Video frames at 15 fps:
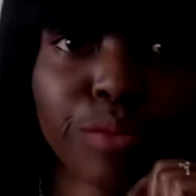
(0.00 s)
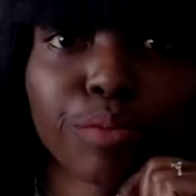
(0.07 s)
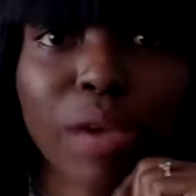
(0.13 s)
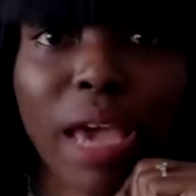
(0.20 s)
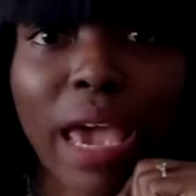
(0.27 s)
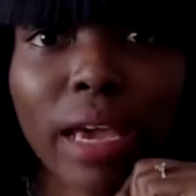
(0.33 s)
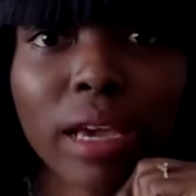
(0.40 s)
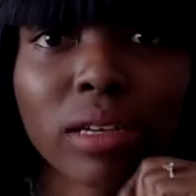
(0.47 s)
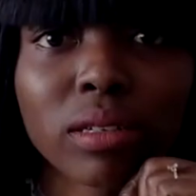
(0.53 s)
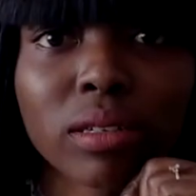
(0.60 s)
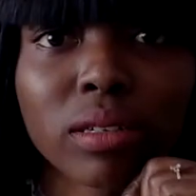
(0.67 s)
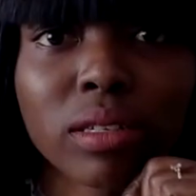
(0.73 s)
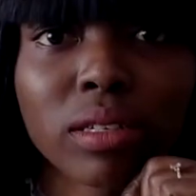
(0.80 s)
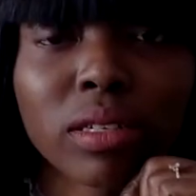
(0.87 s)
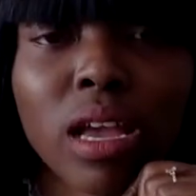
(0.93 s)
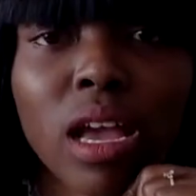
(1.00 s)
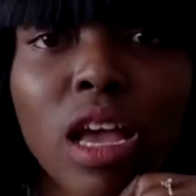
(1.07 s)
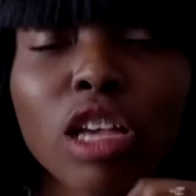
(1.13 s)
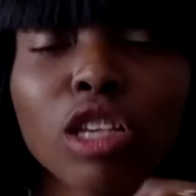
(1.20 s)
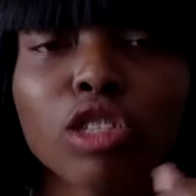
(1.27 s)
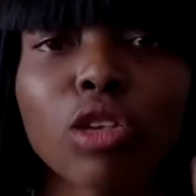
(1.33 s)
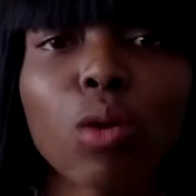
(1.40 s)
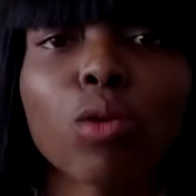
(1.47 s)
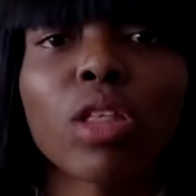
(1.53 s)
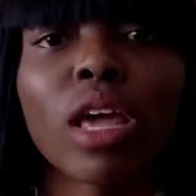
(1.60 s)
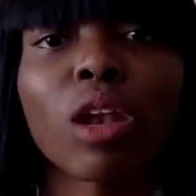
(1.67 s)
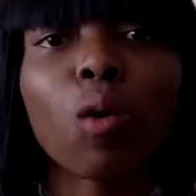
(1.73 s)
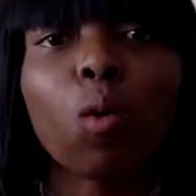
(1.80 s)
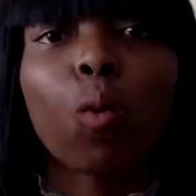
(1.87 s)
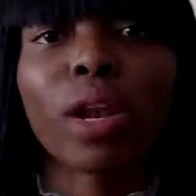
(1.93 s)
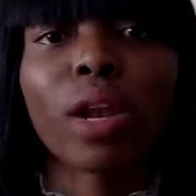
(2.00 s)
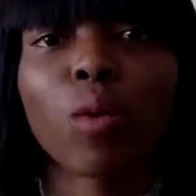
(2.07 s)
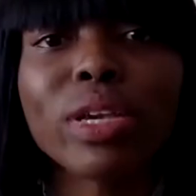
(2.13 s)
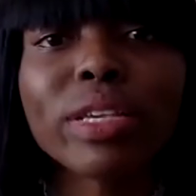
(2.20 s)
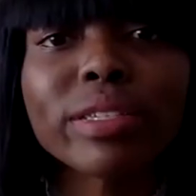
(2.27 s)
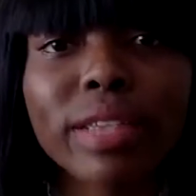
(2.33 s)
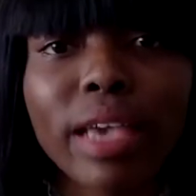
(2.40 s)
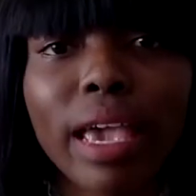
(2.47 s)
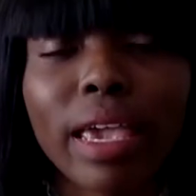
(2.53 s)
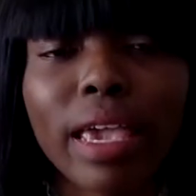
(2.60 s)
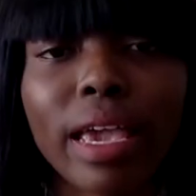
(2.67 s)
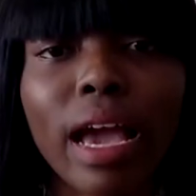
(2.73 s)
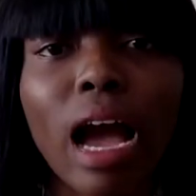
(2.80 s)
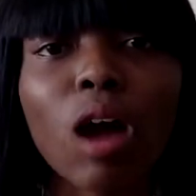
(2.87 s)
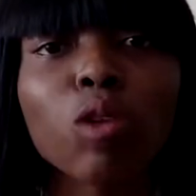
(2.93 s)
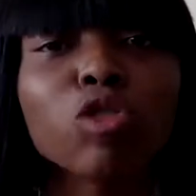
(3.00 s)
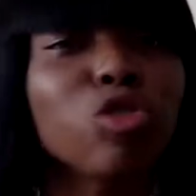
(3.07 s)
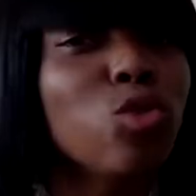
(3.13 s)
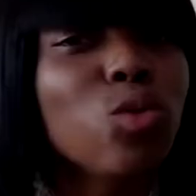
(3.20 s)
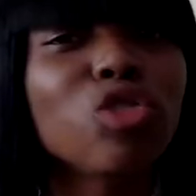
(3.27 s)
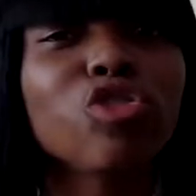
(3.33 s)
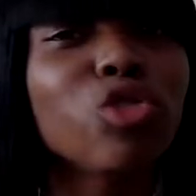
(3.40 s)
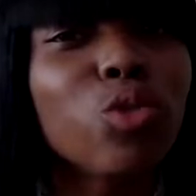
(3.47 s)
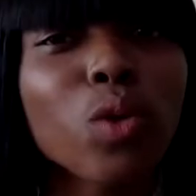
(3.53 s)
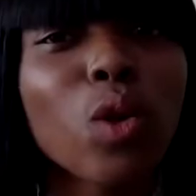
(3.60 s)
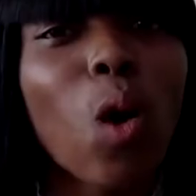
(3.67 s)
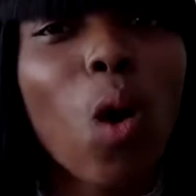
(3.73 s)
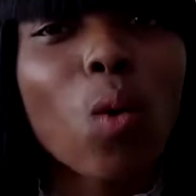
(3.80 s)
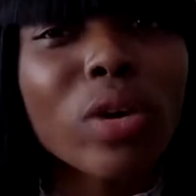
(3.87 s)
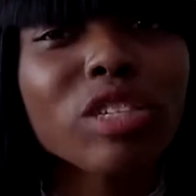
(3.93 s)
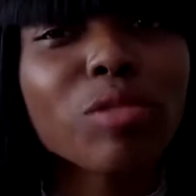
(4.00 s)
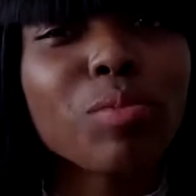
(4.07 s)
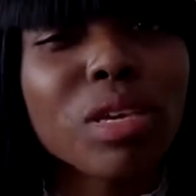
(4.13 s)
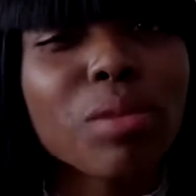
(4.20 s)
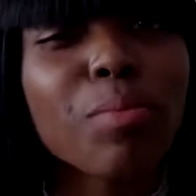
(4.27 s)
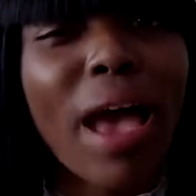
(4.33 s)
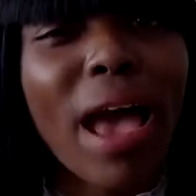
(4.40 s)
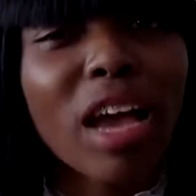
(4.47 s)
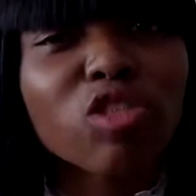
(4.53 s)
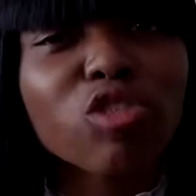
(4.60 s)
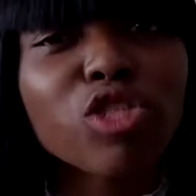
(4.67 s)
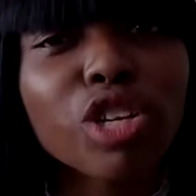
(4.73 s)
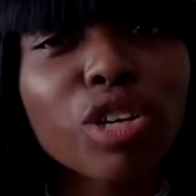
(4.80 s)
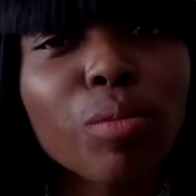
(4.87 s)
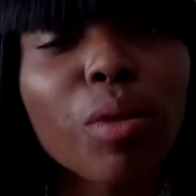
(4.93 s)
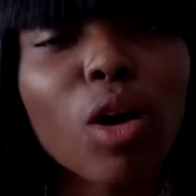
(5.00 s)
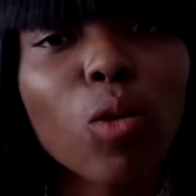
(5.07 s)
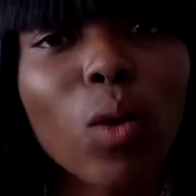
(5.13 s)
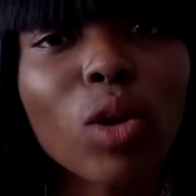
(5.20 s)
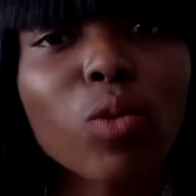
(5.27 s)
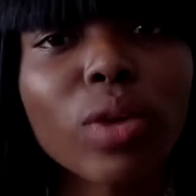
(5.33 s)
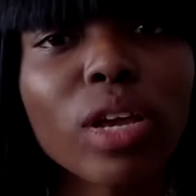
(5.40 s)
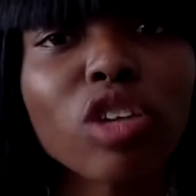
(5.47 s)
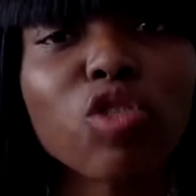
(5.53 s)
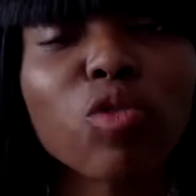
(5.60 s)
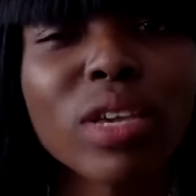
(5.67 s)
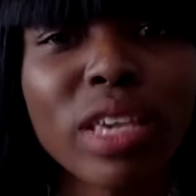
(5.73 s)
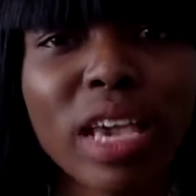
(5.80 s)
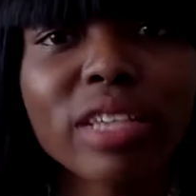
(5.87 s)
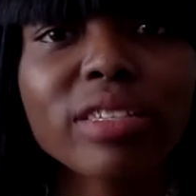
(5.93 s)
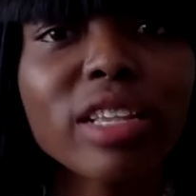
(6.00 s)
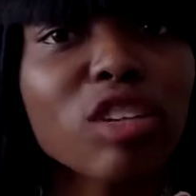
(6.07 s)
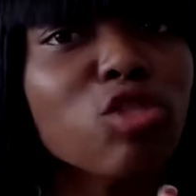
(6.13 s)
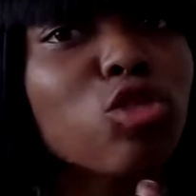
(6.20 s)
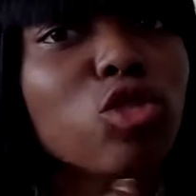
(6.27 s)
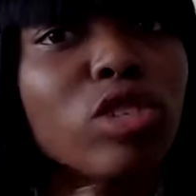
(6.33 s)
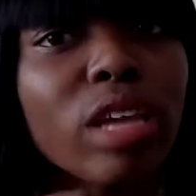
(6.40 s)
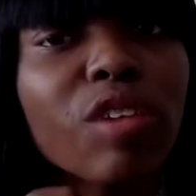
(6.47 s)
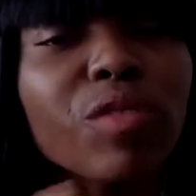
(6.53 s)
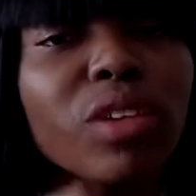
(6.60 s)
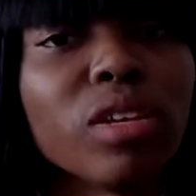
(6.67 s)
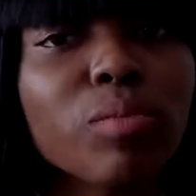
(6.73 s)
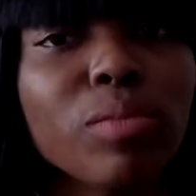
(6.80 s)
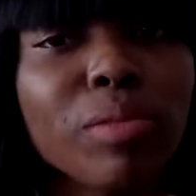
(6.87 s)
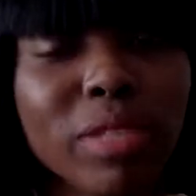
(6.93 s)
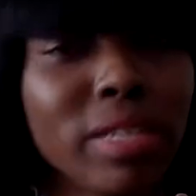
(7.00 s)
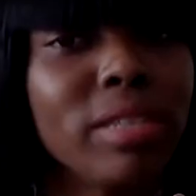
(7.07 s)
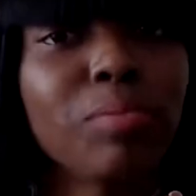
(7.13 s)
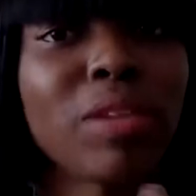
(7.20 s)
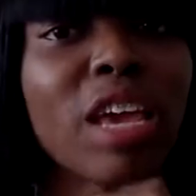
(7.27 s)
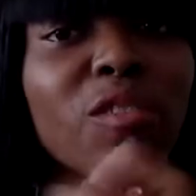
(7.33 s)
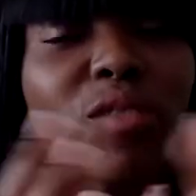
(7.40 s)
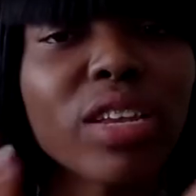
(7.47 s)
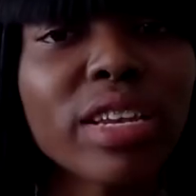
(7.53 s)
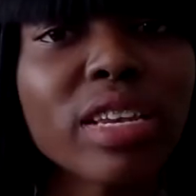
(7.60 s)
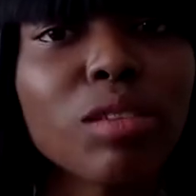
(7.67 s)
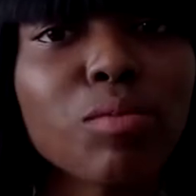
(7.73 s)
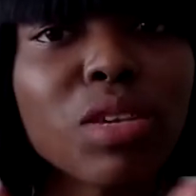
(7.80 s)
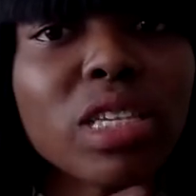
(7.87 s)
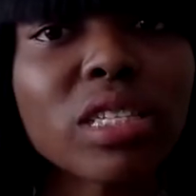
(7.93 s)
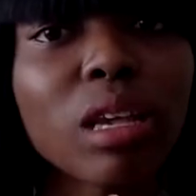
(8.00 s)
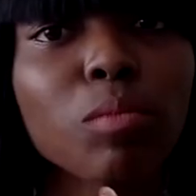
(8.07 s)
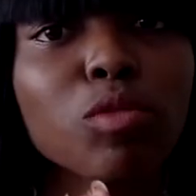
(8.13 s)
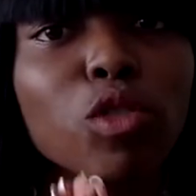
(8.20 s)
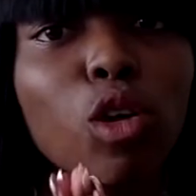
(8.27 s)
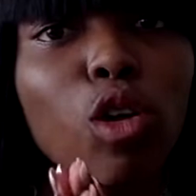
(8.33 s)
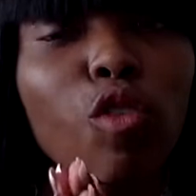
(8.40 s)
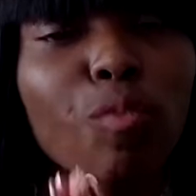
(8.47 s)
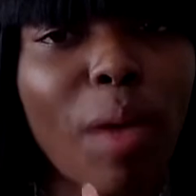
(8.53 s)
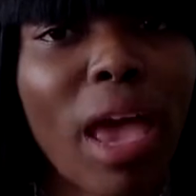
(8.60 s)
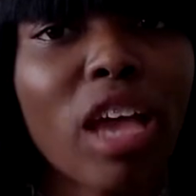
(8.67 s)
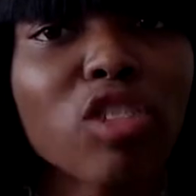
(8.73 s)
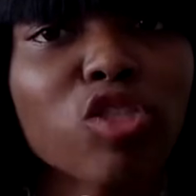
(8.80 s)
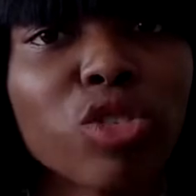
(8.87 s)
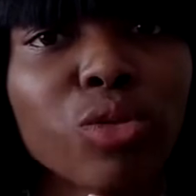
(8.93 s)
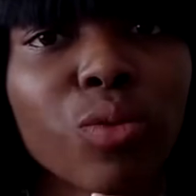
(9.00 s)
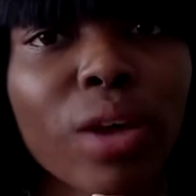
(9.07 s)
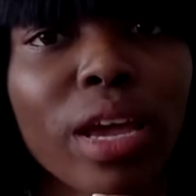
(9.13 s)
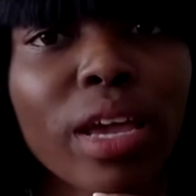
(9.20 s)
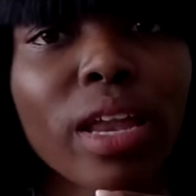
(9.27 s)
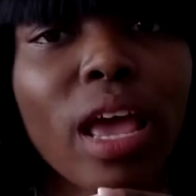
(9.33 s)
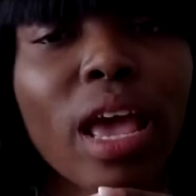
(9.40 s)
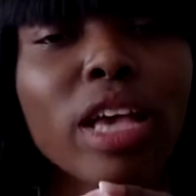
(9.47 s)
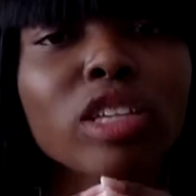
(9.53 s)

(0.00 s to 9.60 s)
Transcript: Bang. So then what are we saying? How do we should we always be passionate about what we are doing? Yes, there should definitely definitely be some sort of passion, right?